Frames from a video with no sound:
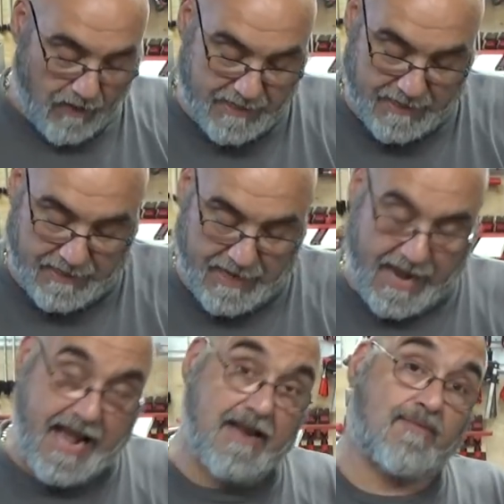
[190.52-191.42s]
right in
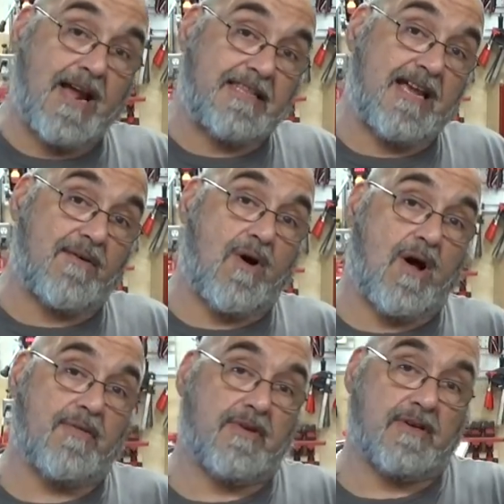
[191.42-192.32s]
hand right there
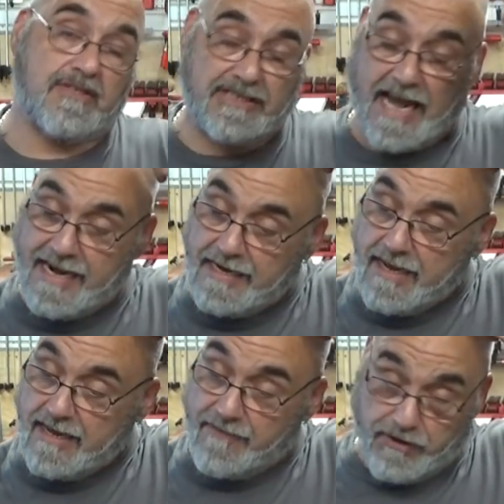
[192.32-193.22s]
on the site
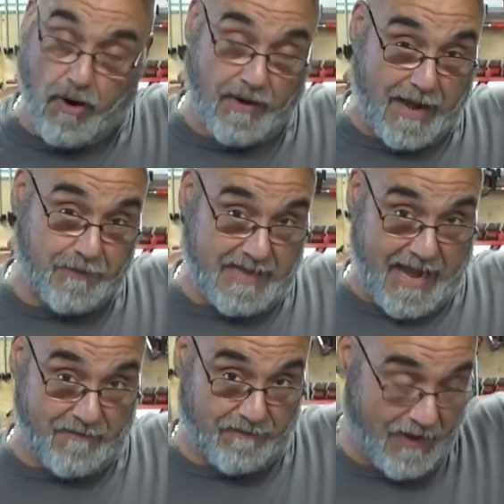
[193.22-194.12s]
if you don't happen to have a